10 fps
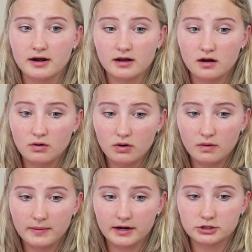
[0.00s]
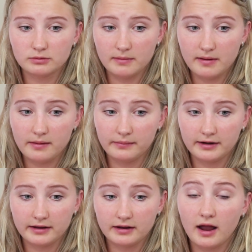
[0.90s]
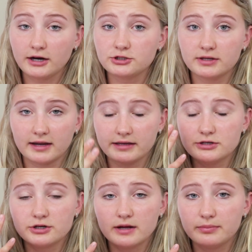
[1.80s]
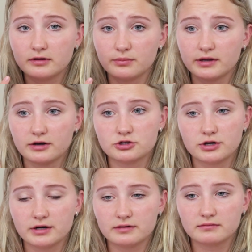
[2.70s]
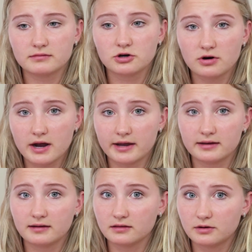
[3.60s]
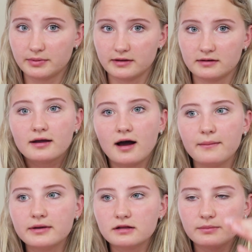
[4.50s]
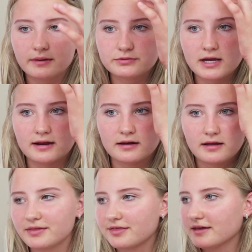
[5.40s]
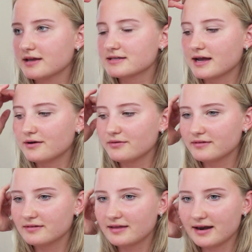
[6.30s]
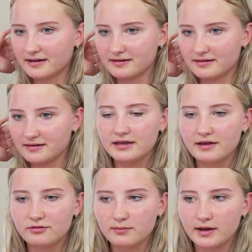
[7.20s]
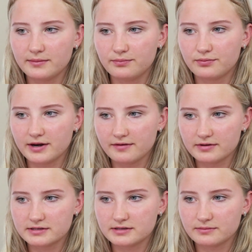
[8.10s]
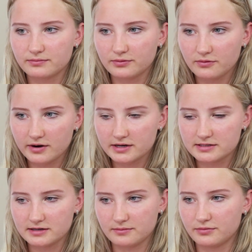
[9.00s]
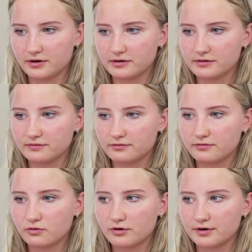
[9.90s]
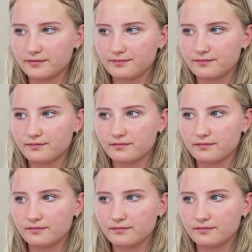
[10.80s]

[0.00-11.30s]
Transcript: Then I got home and I told my mom and I teared up a little bit and I started crying a little bit. It got me a little bit upset. But the thing is, I don't get it. I gave you my previous employer's number for